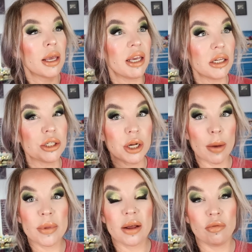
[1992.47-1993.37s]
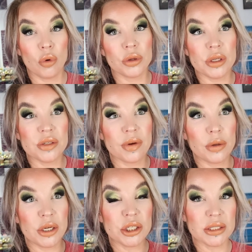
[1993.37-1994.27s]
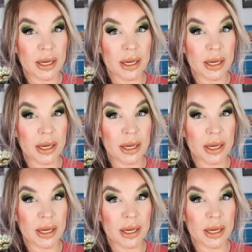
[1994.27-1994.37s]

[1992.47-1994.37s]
Each time that I've worn these foundations,